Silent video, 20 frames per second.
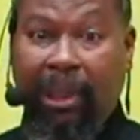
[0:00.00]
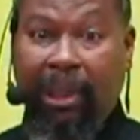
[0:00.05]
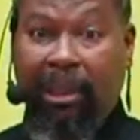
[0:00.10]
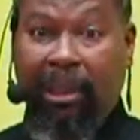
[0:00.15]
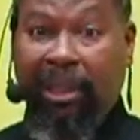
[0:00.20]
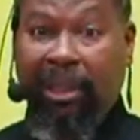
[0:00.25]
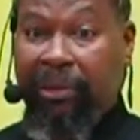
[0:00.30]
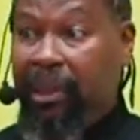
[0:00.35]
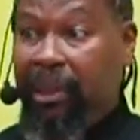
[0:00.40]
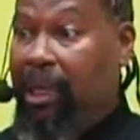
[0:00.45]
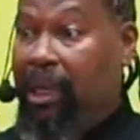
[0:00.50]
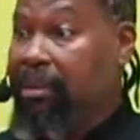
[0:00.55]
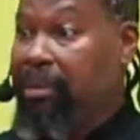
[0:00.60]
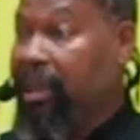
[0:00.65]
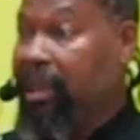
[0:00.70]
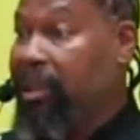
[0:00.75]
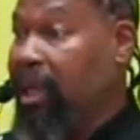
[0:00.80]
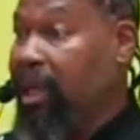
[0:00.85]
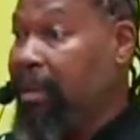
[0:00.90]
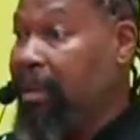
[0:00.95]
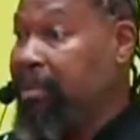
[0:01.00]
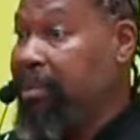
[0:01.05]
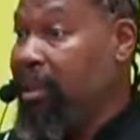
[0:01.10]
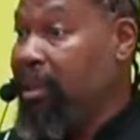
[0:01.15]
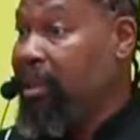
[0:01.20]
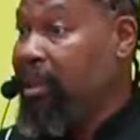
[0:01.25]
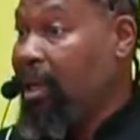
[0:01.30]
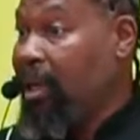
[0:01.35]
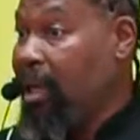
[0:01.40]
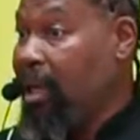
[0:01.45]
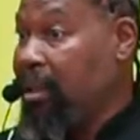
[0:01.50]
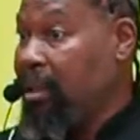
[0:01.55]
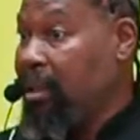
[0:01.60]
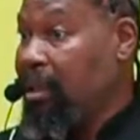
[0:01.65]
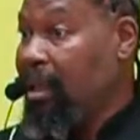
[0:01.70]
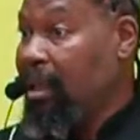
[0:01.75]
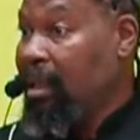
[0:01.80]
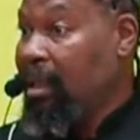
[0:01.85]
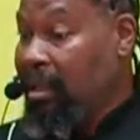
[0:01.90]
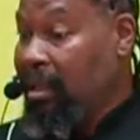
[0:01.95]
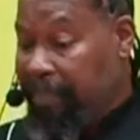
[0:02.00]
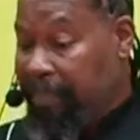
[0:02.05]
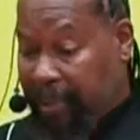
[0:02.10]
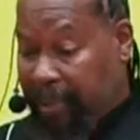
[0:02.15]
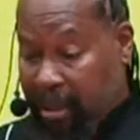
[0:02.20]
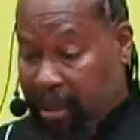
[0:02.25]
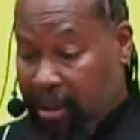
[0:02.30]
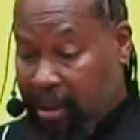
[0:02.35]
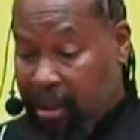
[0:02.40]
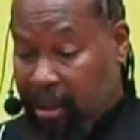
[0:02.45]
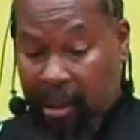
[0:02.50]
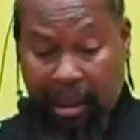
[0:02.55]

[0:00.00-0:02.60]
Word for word: the different types of shapes and sizes of pasta.